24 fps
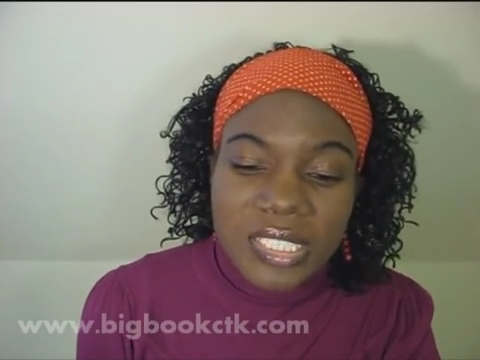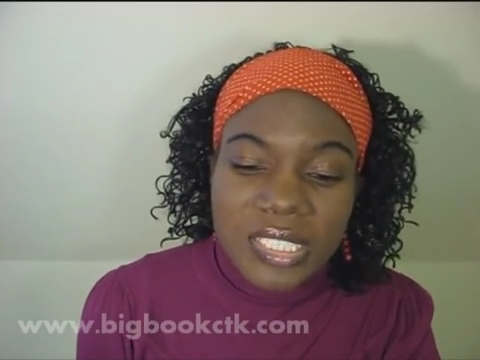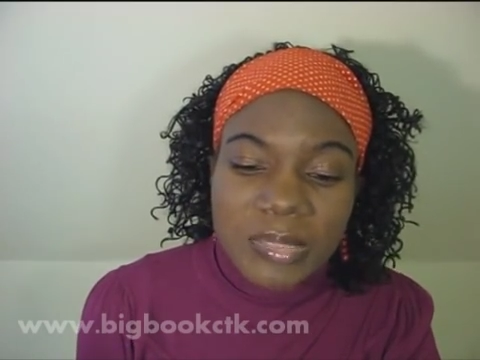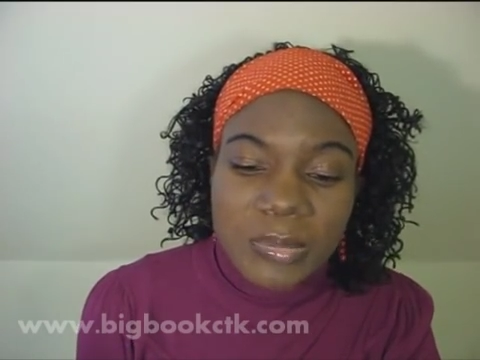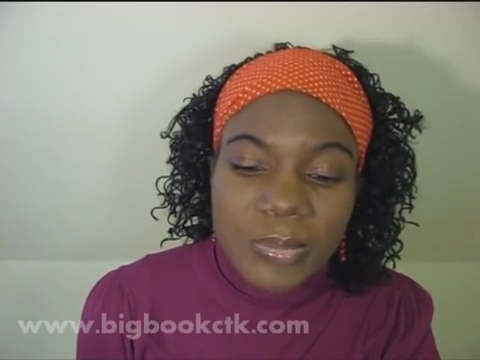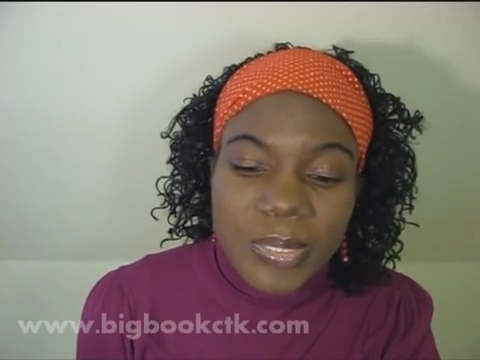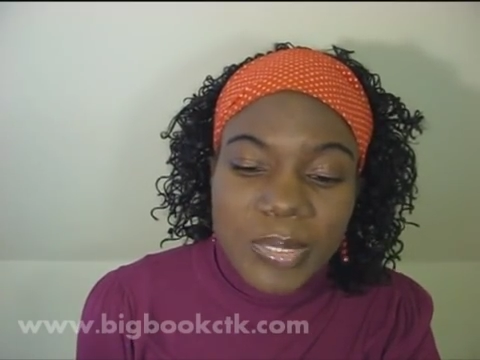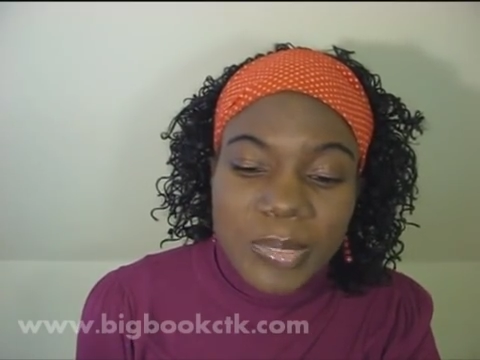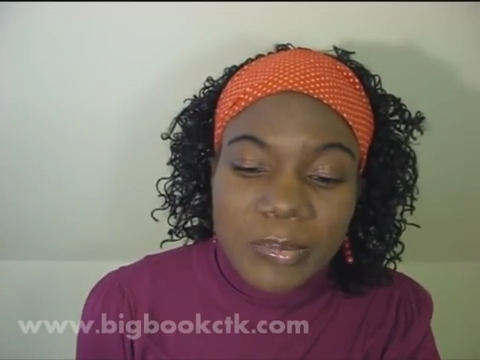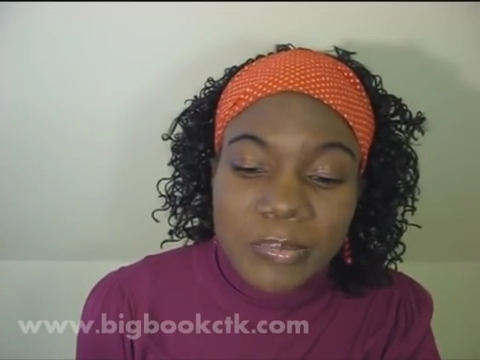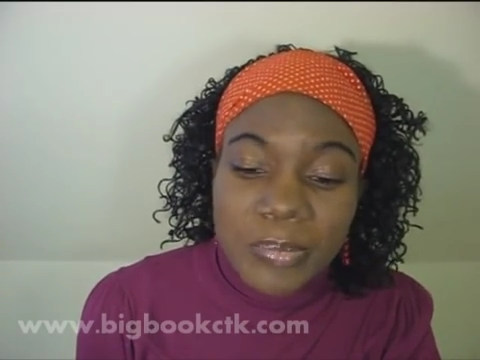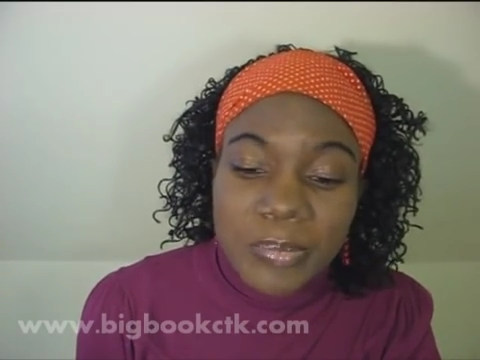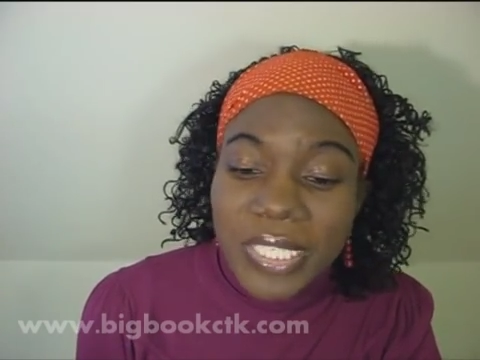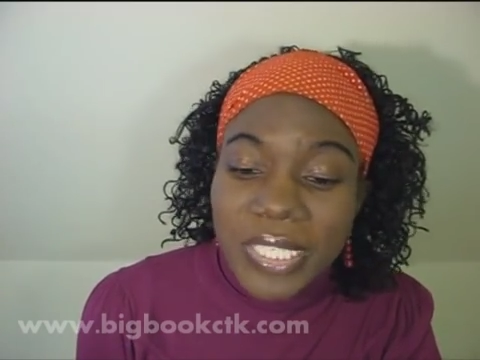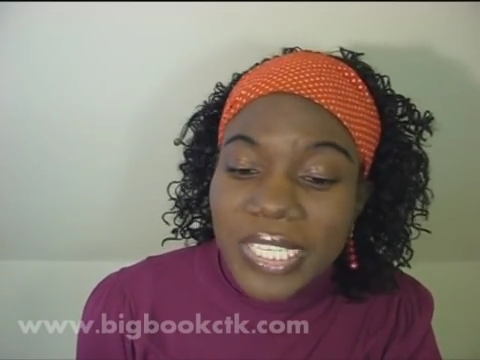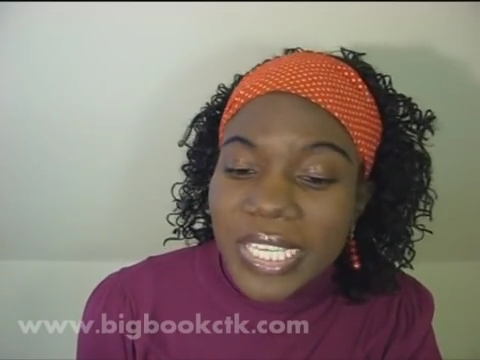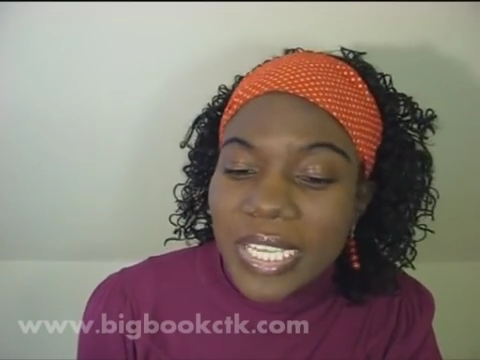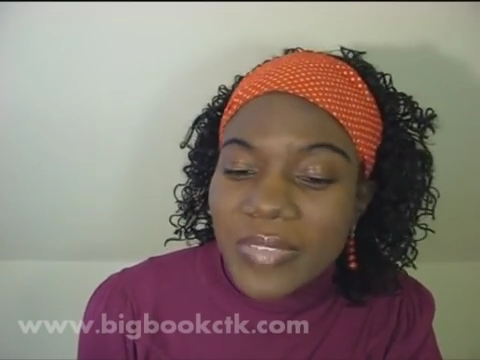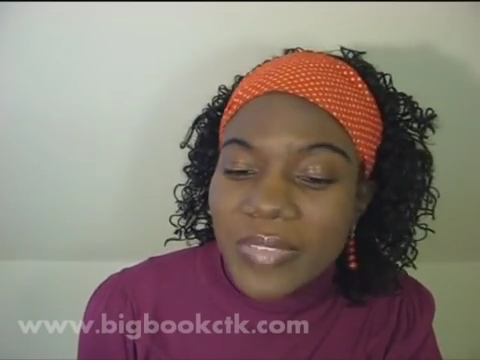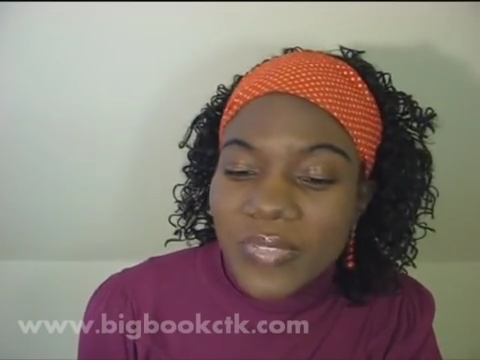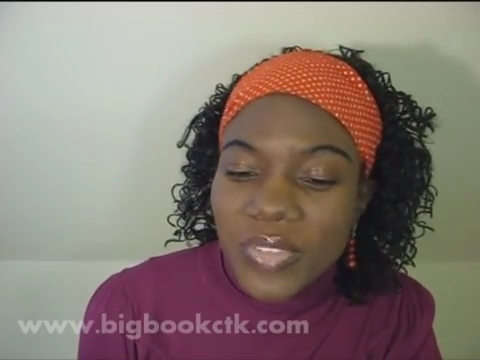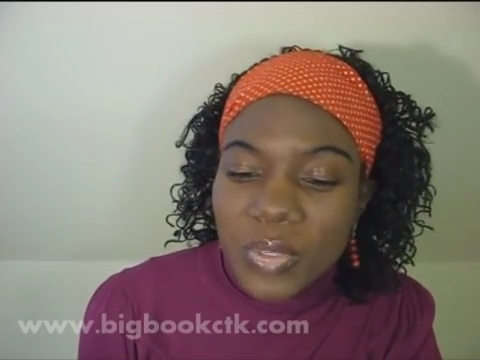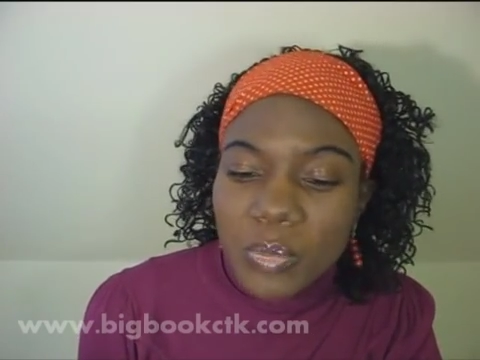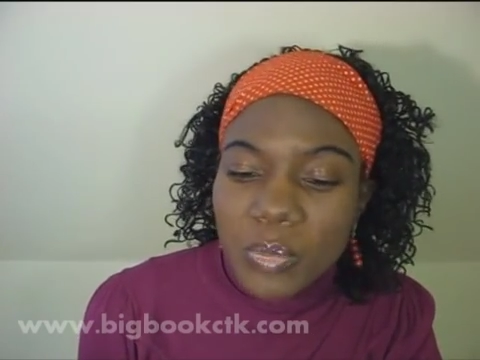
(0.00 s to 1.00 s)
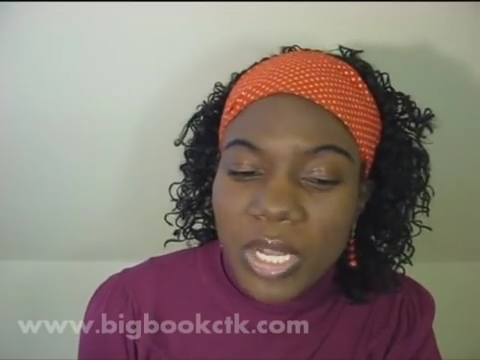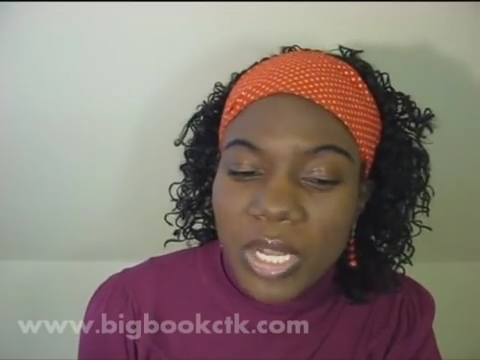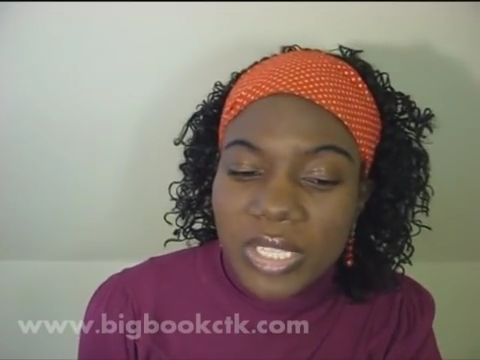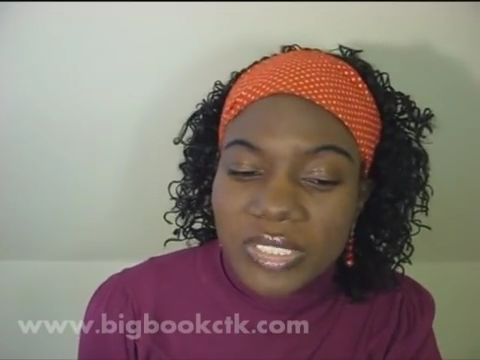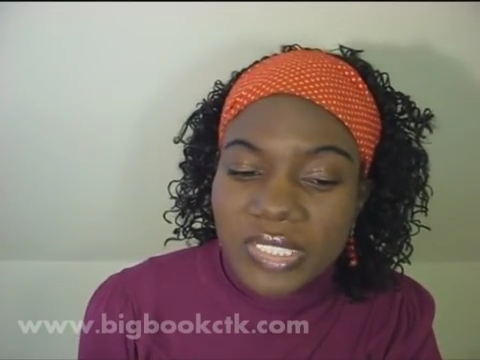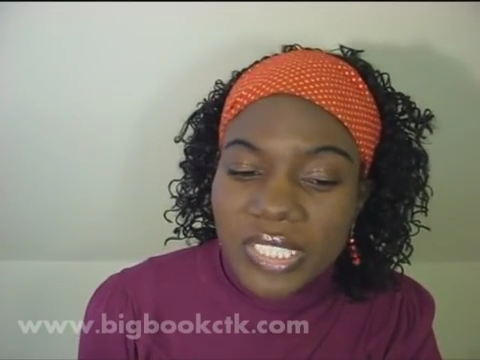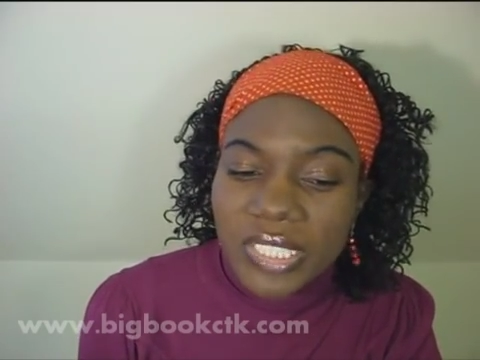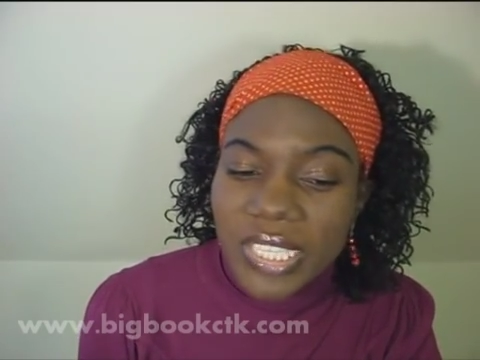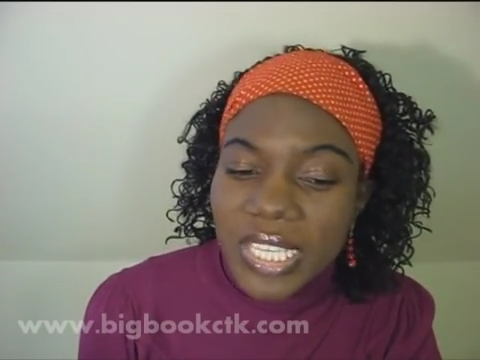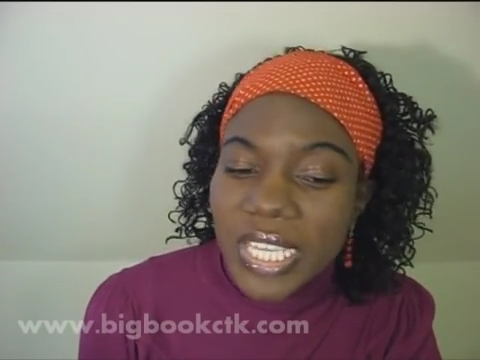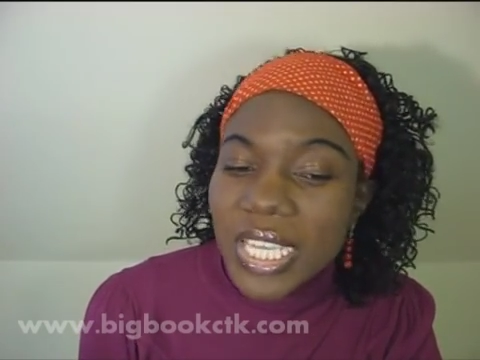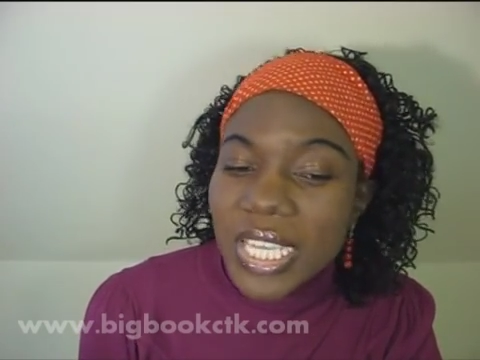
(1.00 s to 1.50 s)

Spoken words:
to believe the world